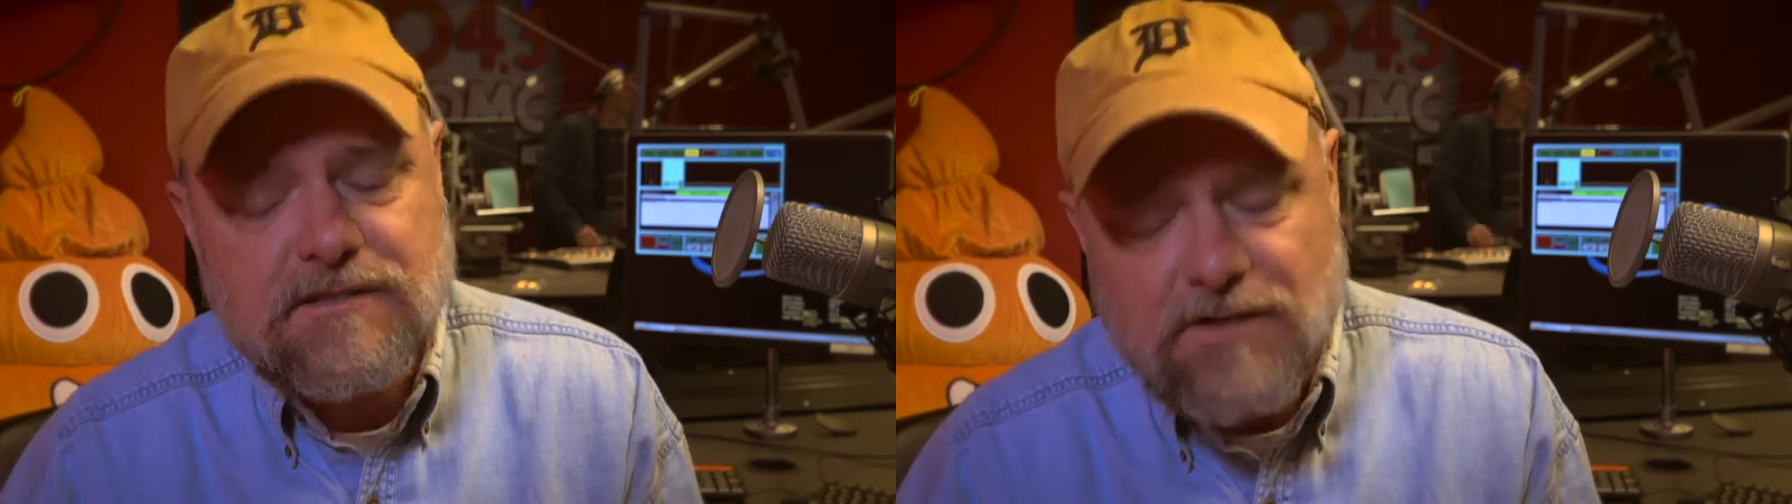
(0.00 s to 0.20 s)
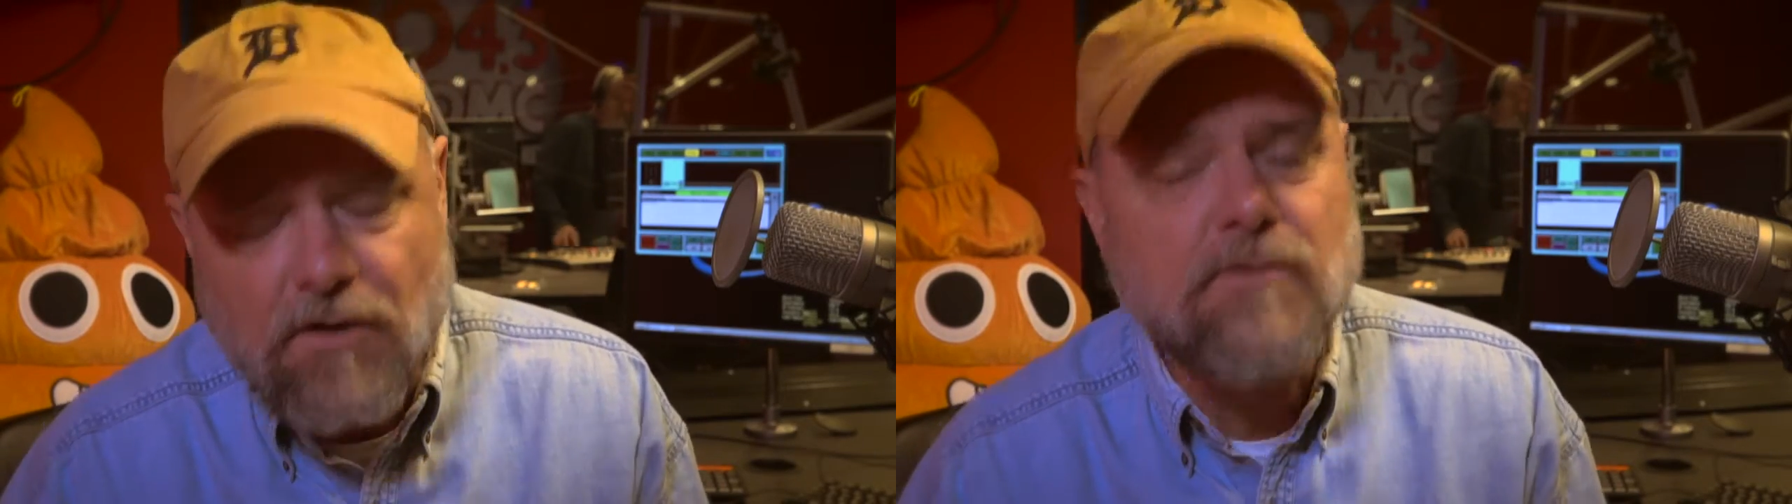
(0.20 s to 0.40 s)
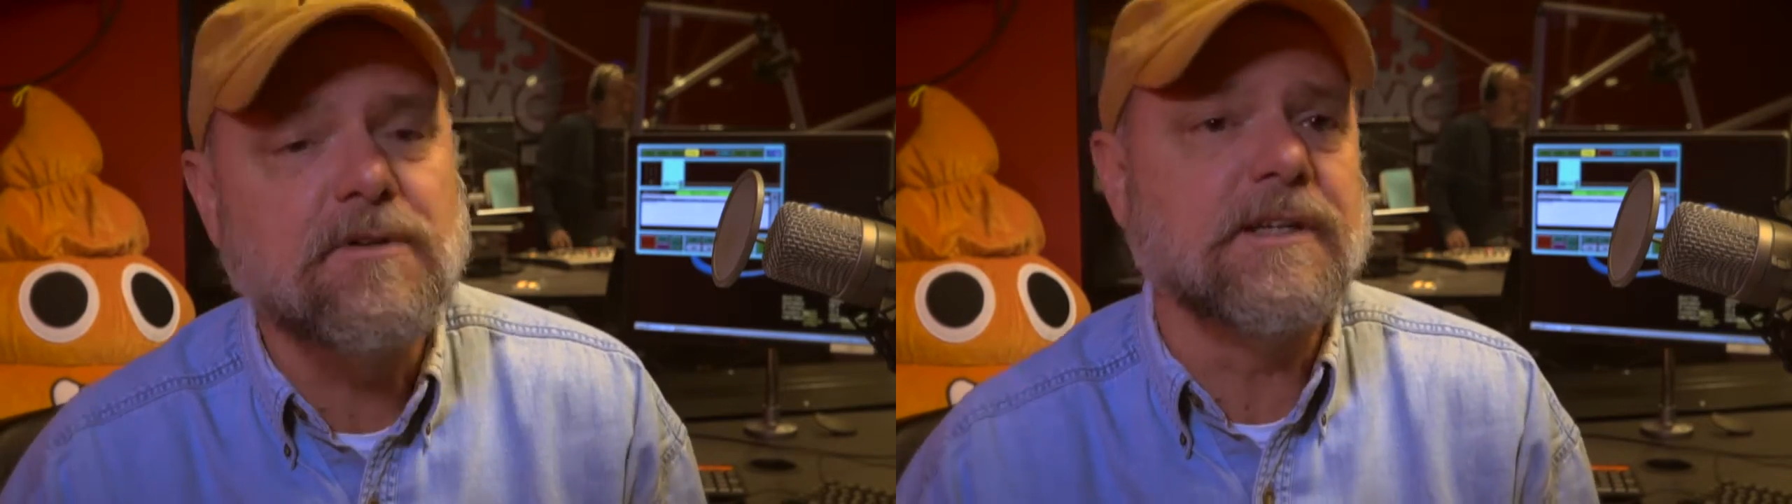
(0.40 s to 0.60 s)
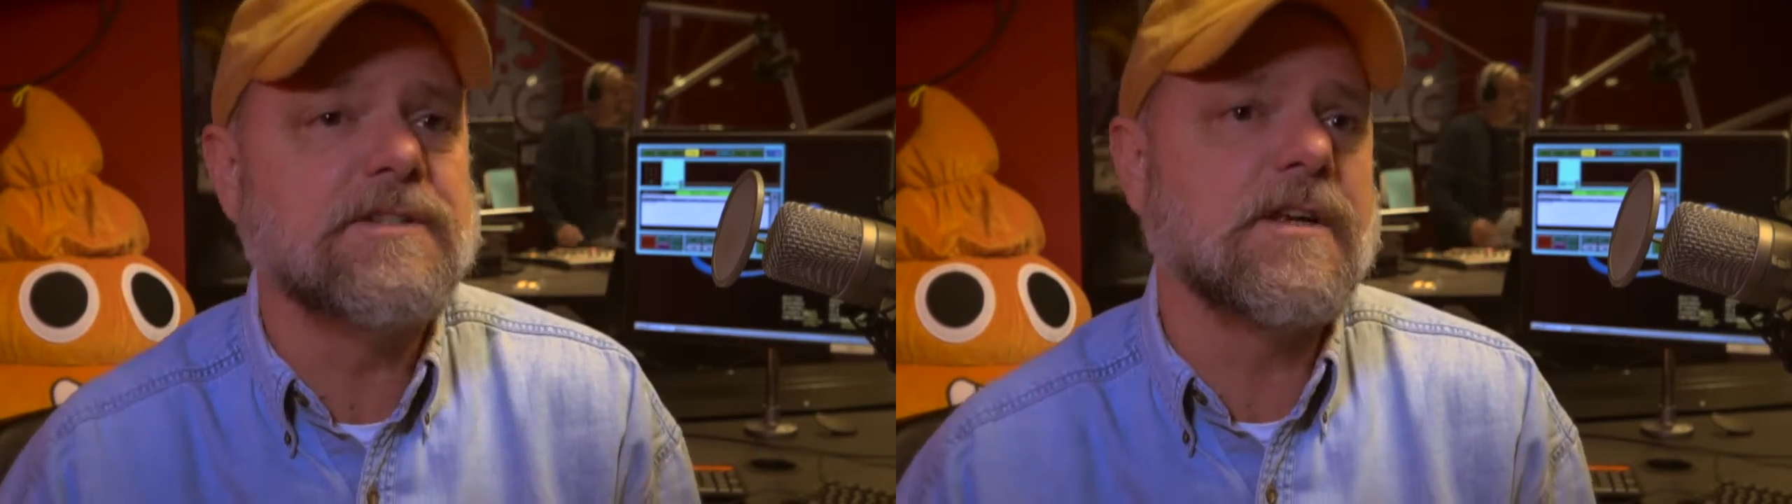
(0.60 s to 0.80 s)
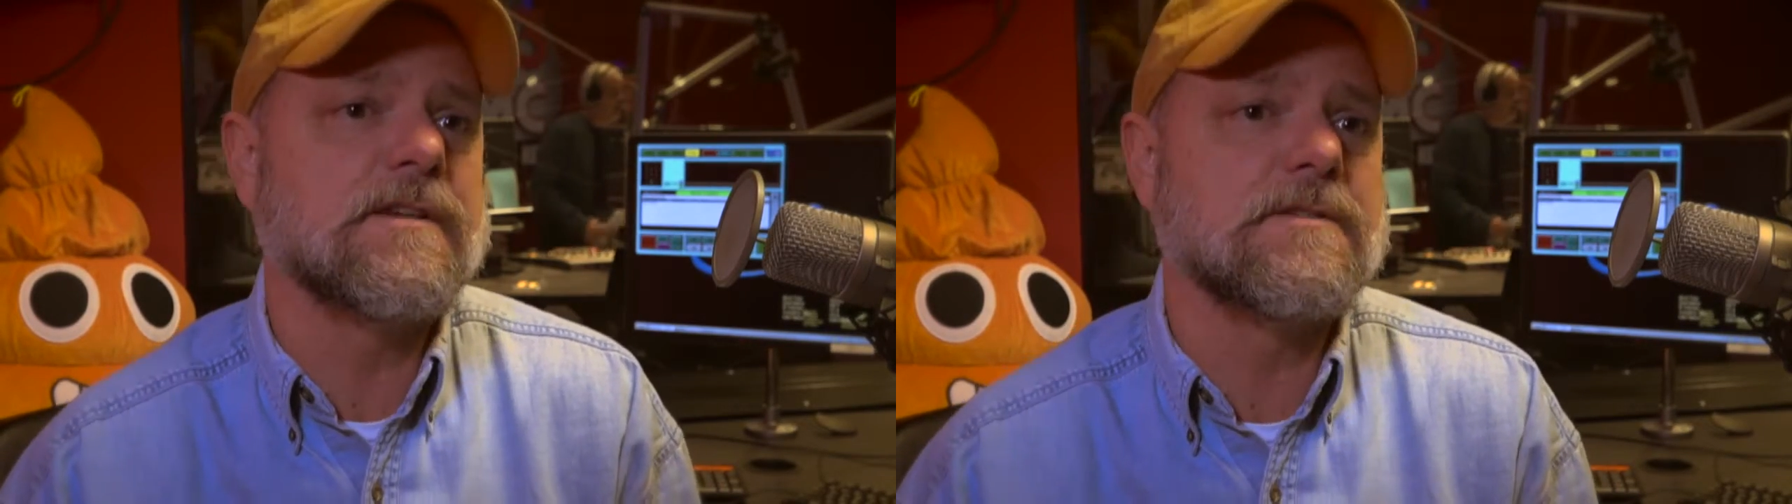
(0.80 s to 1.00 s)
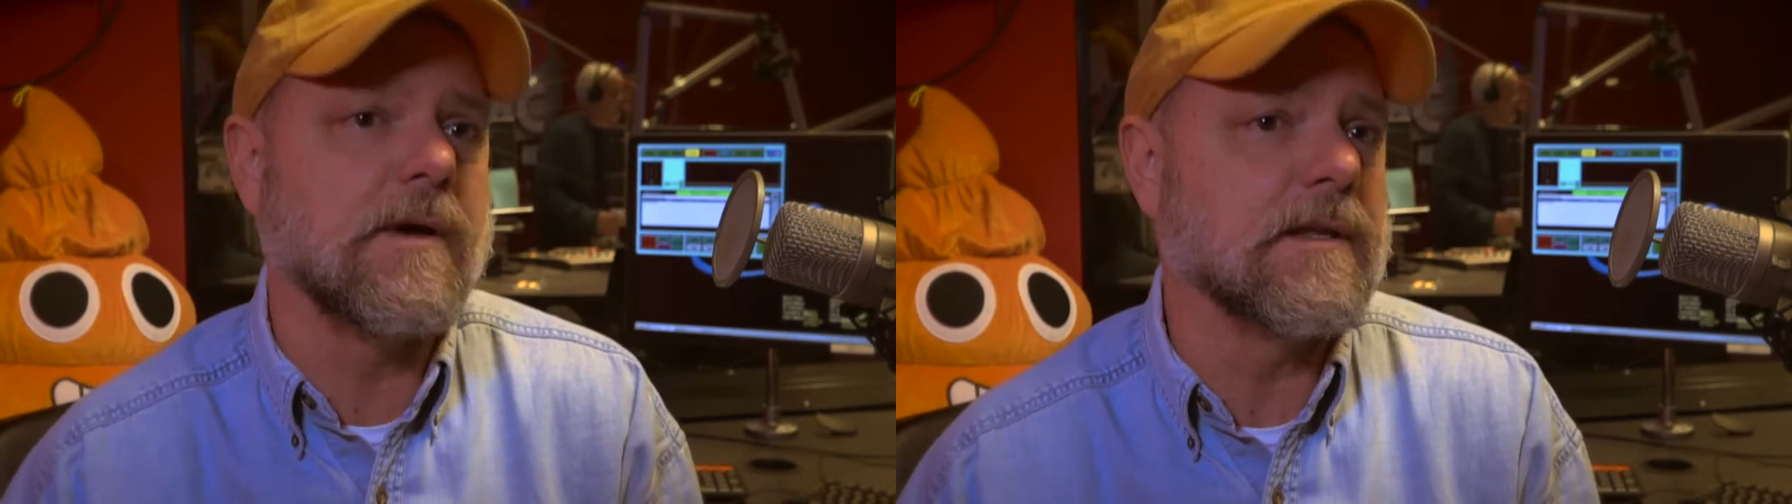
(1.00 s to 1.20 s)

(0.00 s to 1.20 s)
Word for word: totally changed my